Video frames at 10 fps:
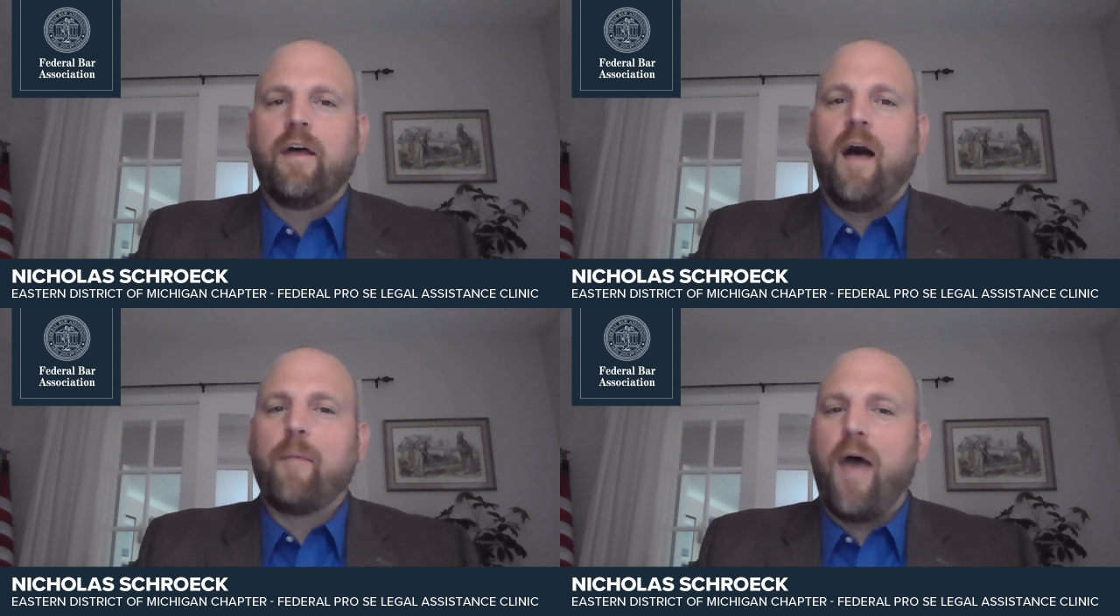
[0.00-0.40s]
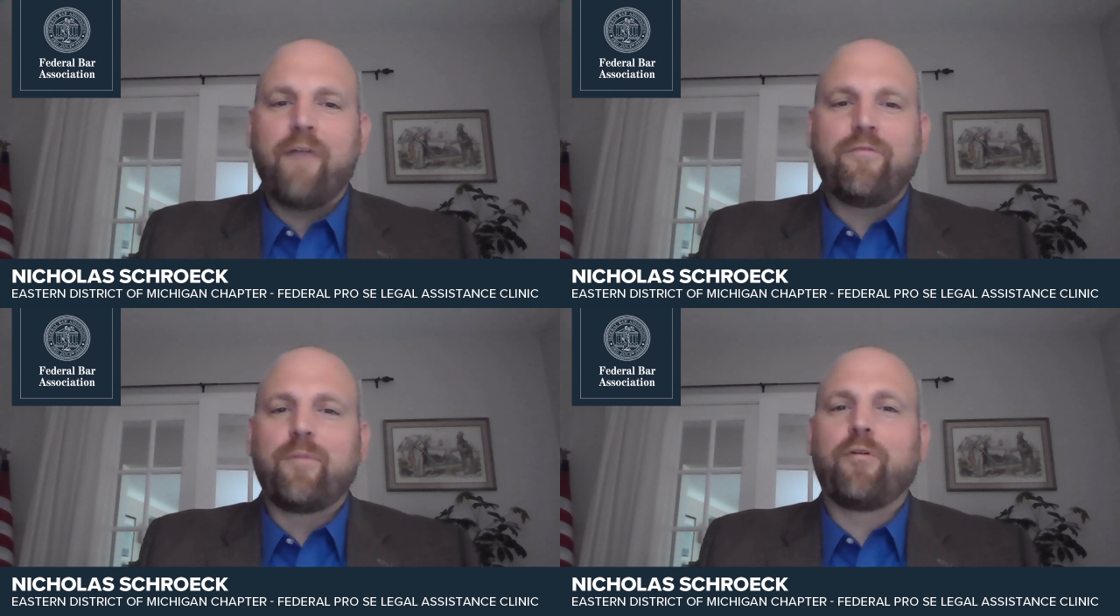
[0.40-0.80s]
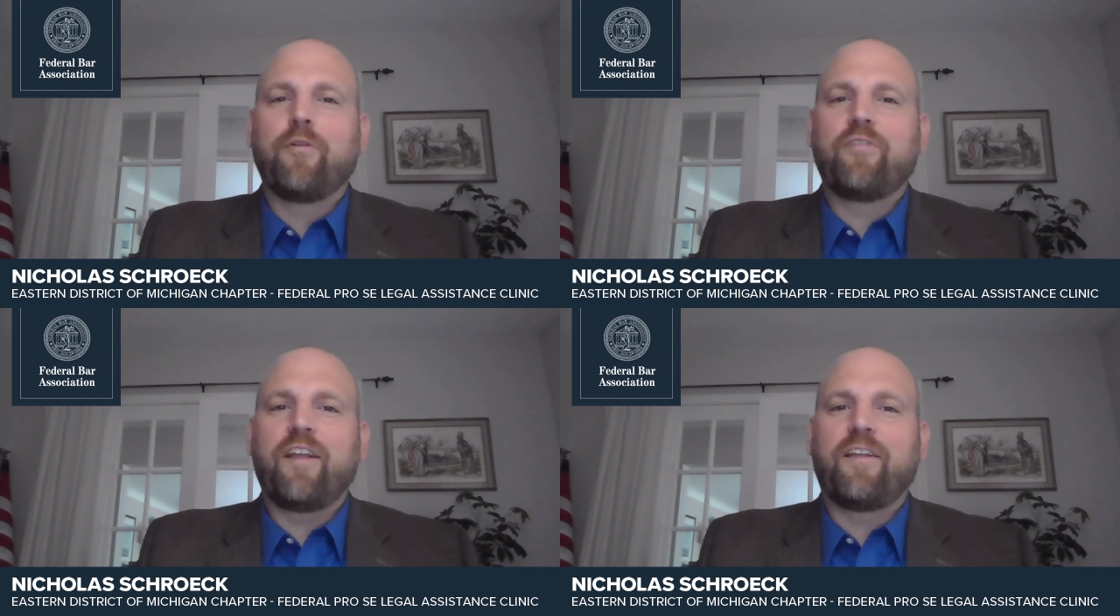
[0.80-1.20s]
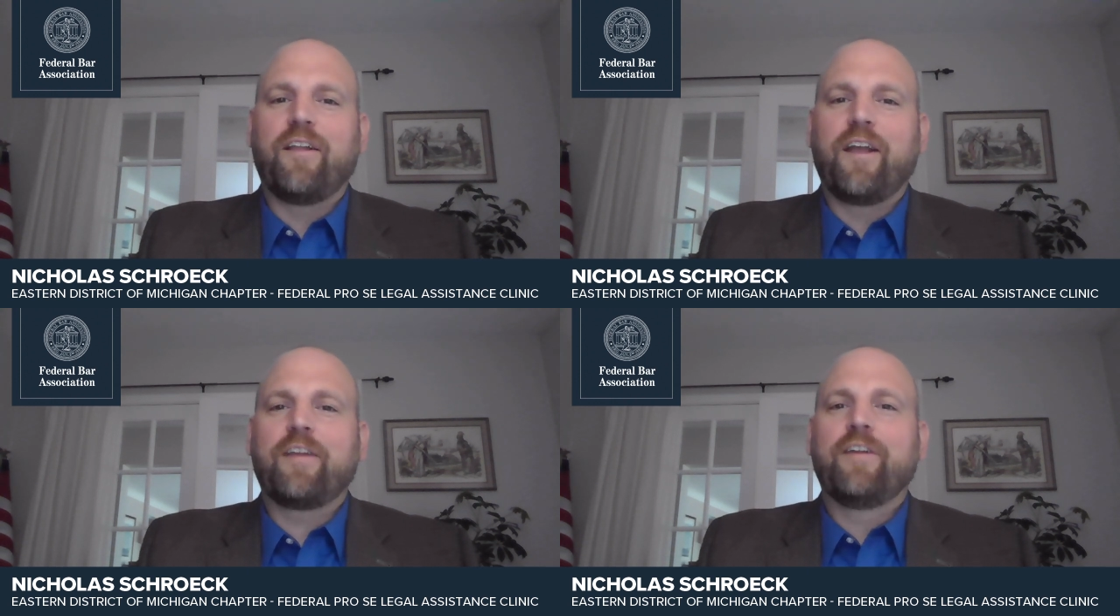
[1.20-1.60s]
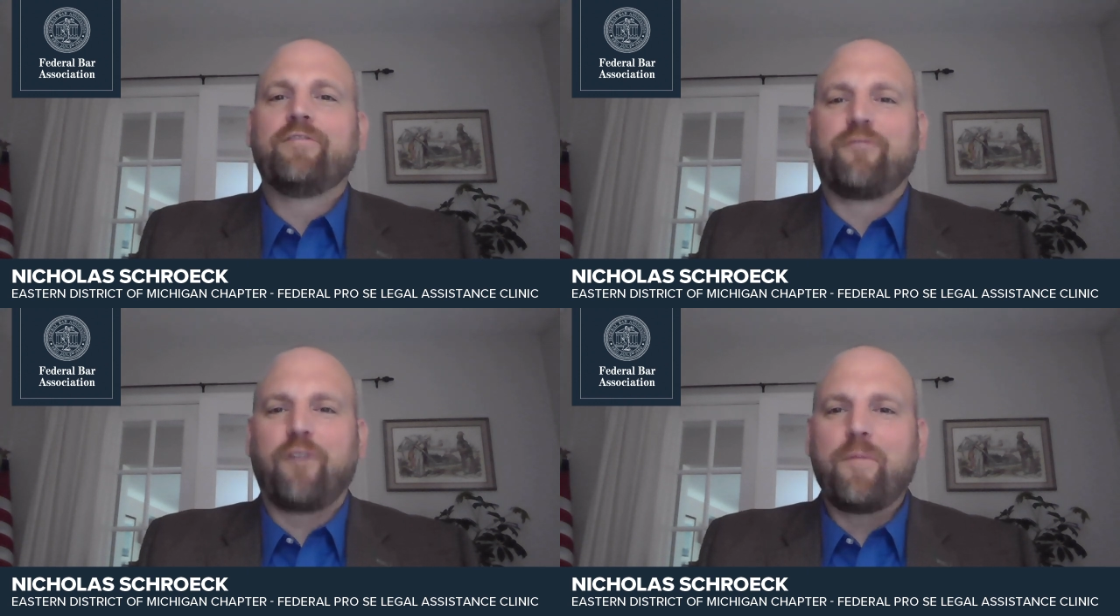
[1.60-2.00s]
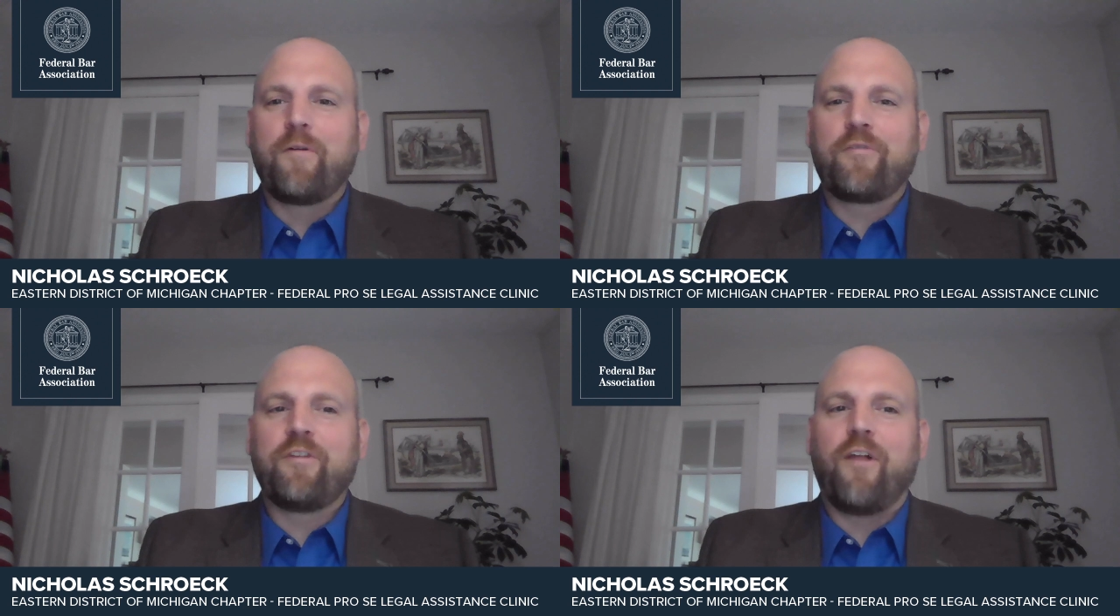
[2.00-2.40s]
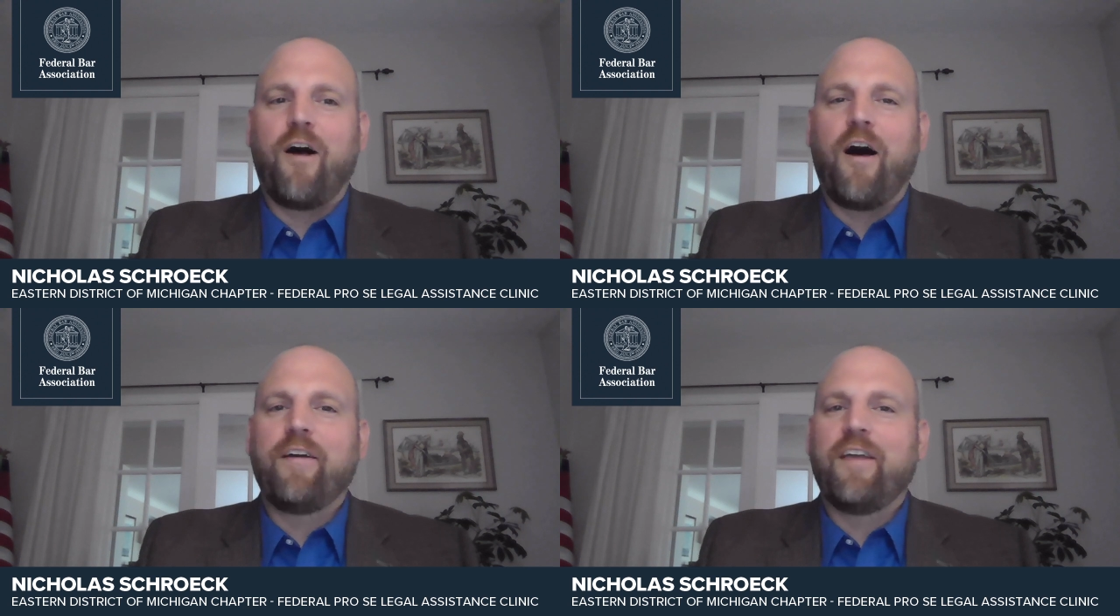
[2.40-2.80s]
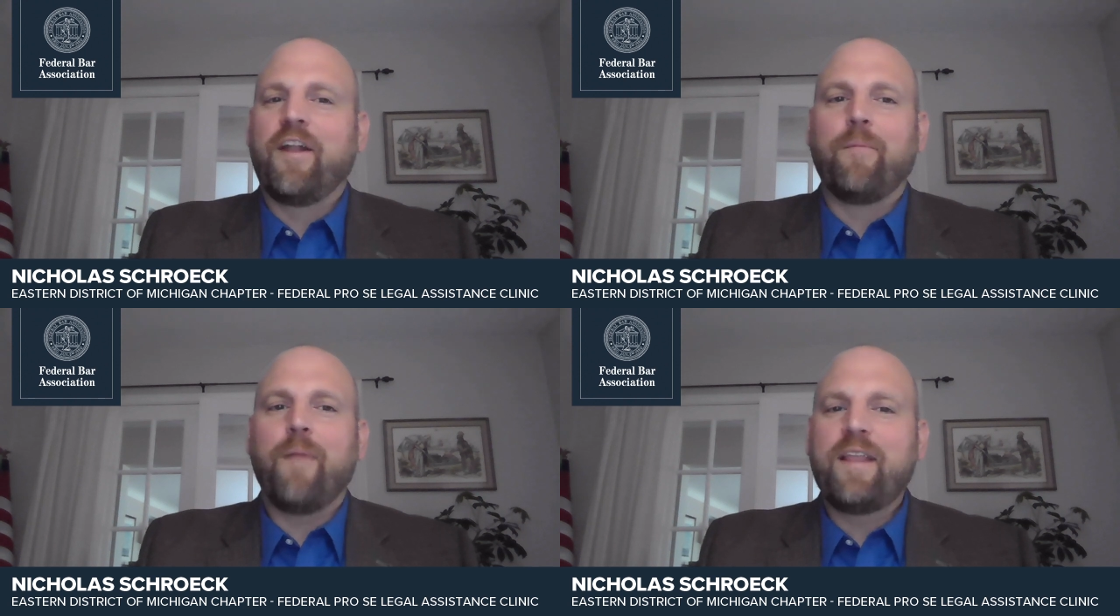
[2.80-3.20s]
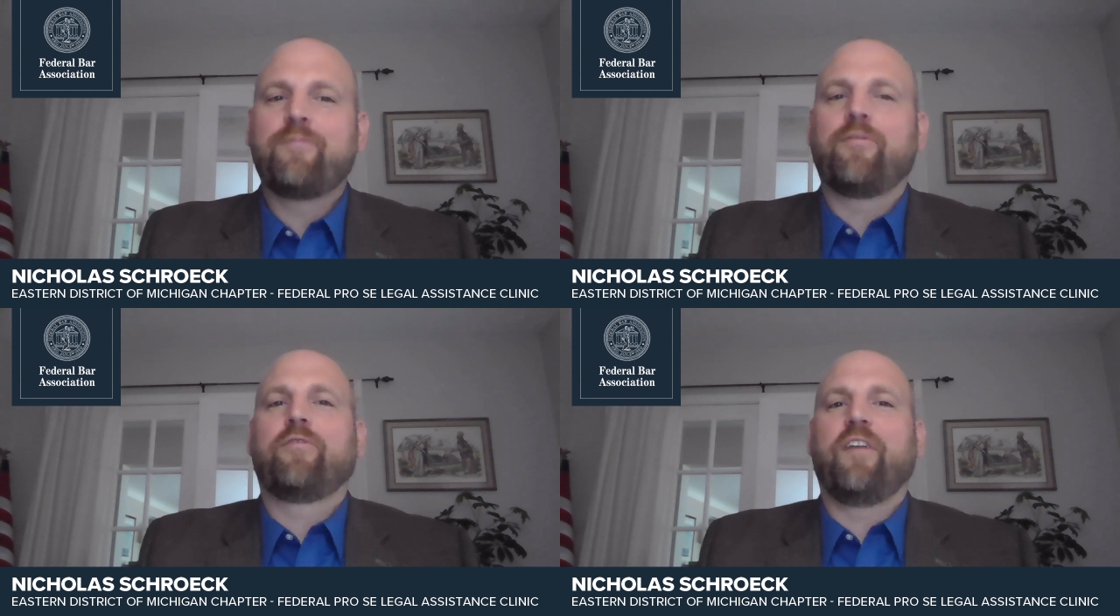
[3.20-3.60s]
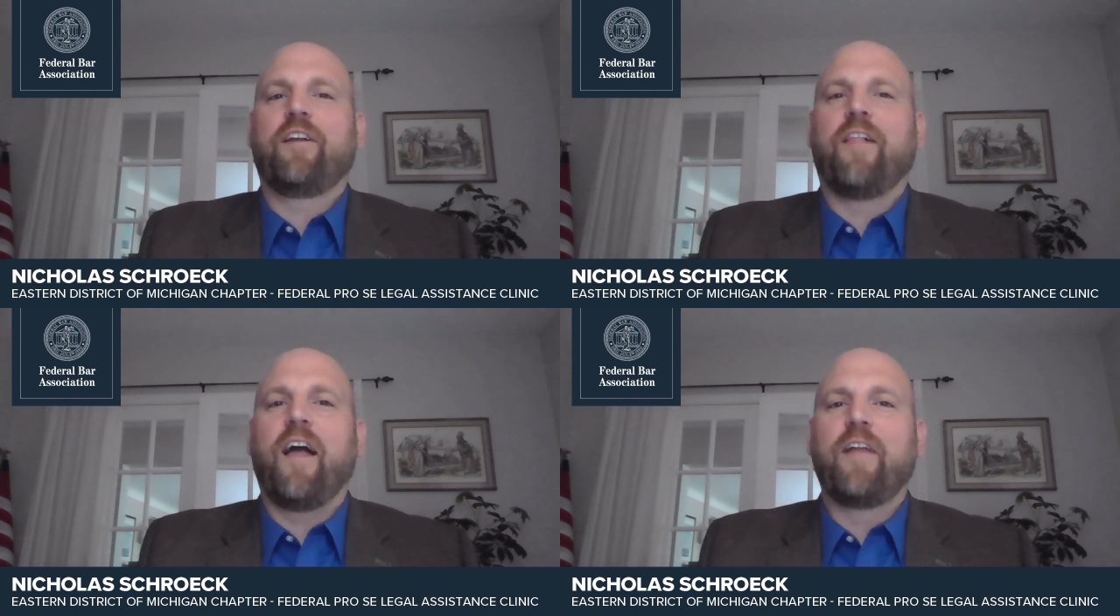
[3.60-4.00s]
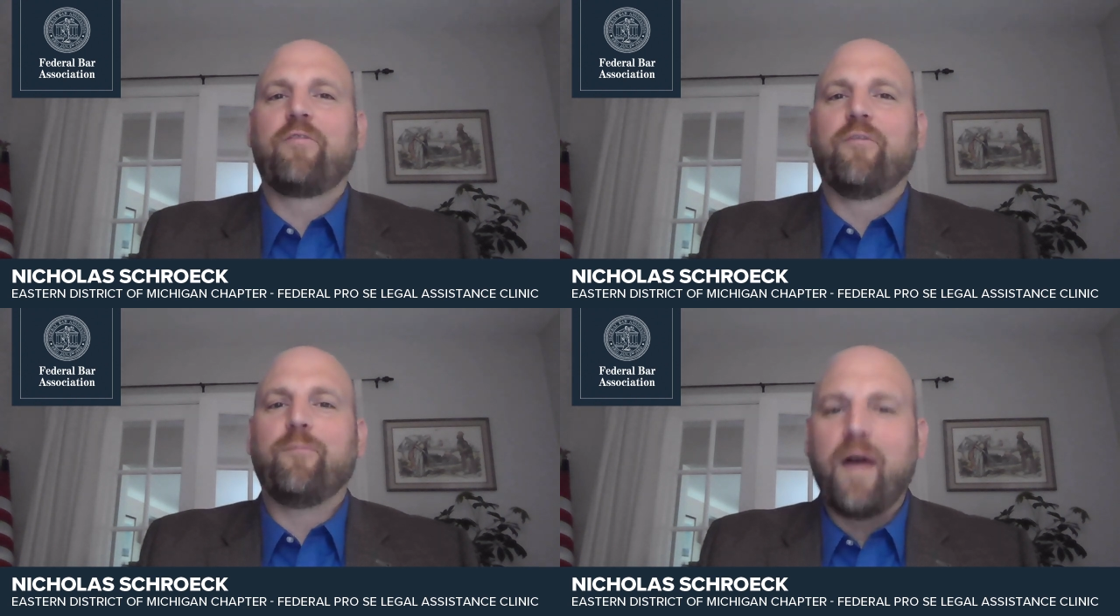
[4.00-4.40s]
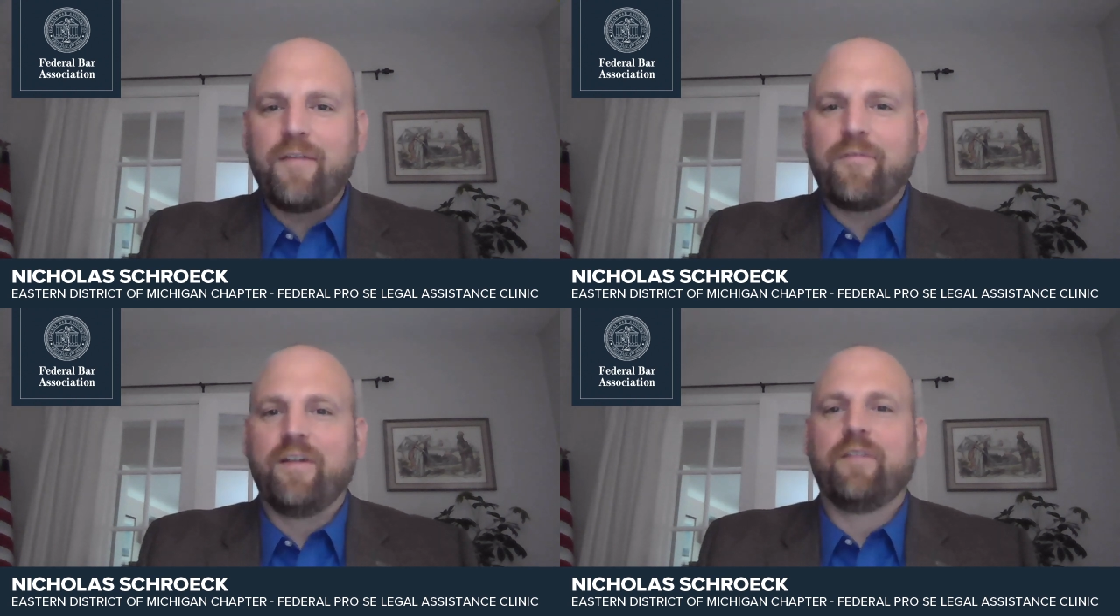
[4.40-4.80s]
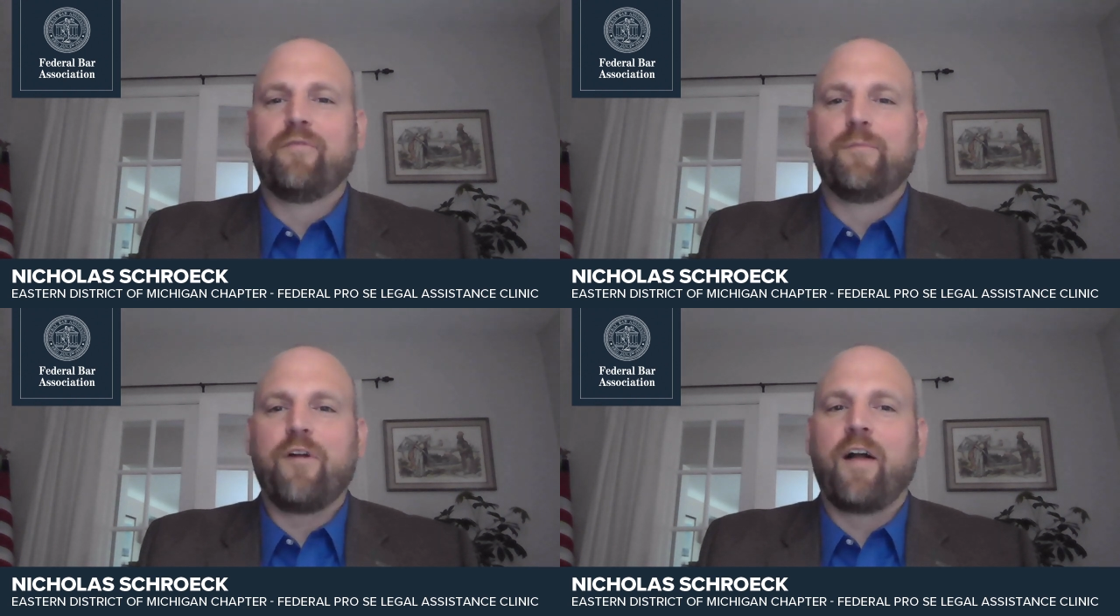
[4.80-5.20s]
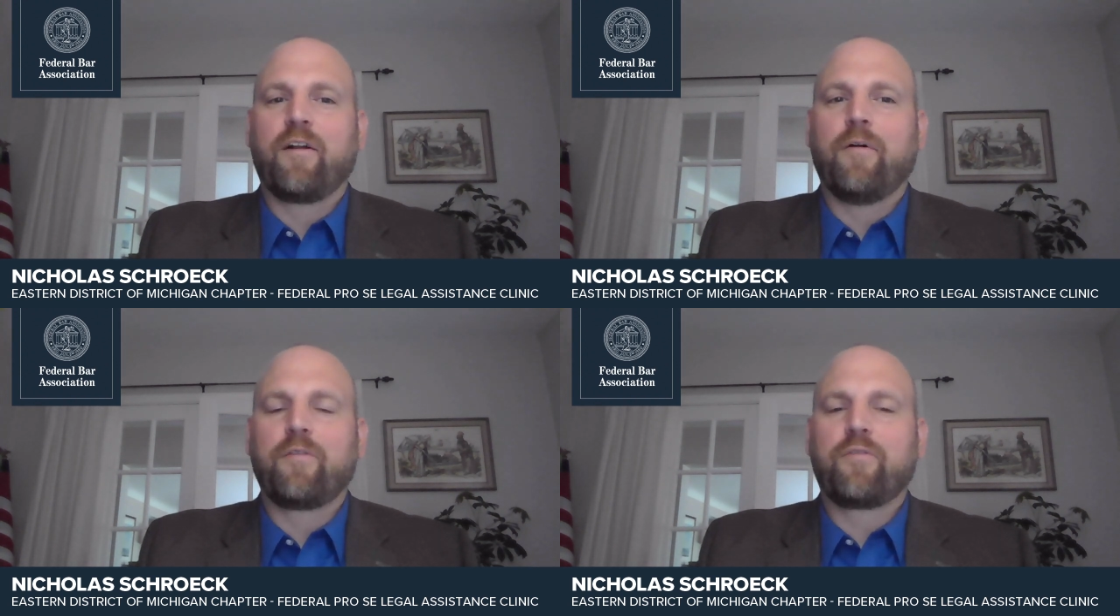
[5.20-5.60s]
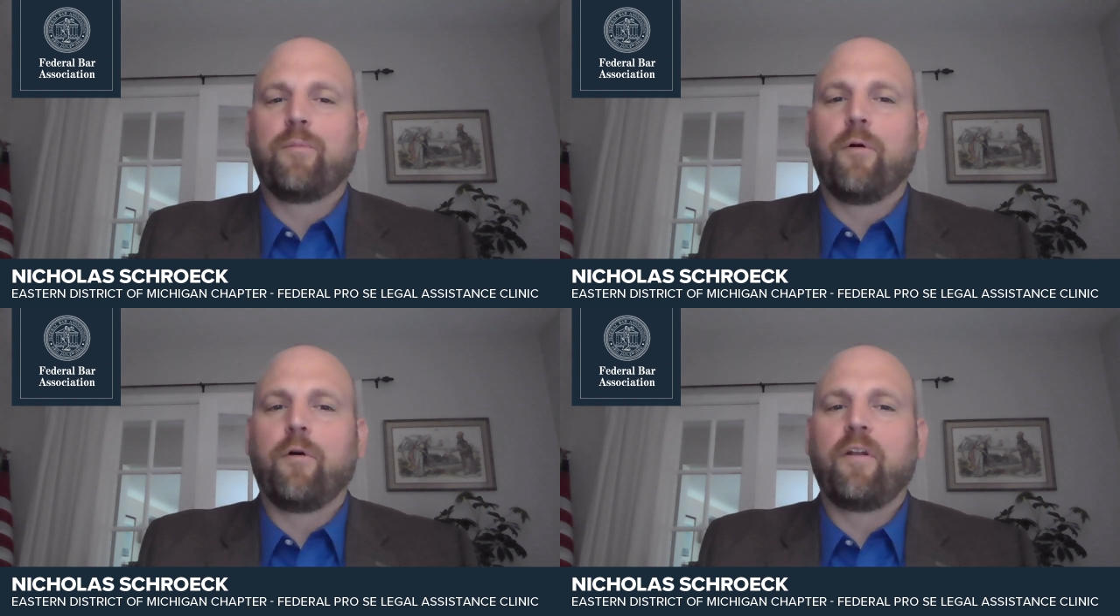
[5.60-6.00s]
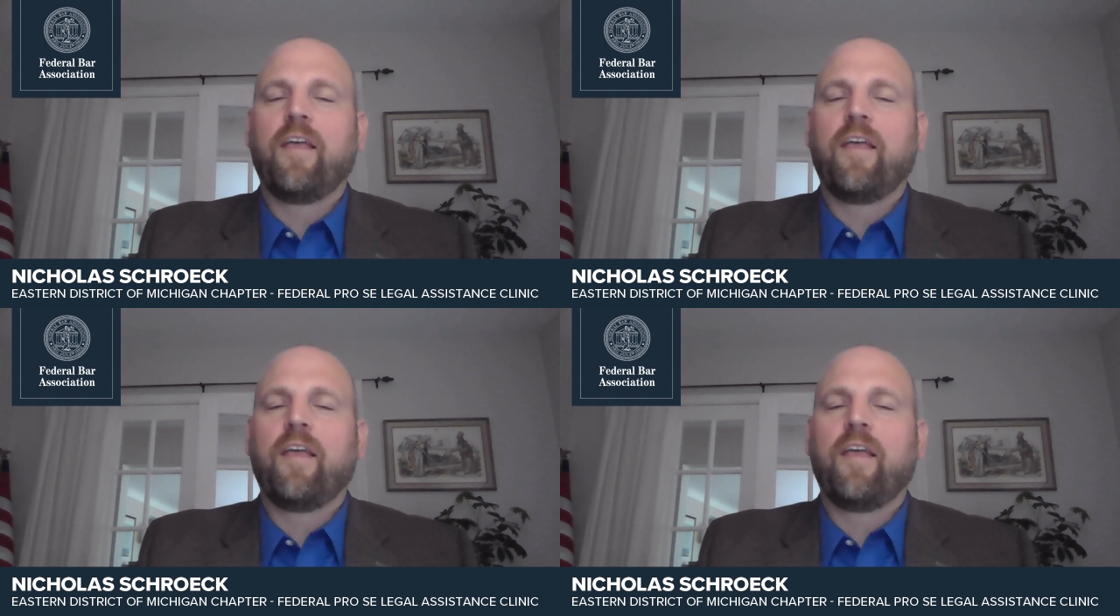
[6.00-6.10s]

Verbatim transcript: On behalf of the Pro Se Clinic, Detroit Mercy Law, and our many Pro Se clients who have benefited from your ongoing support,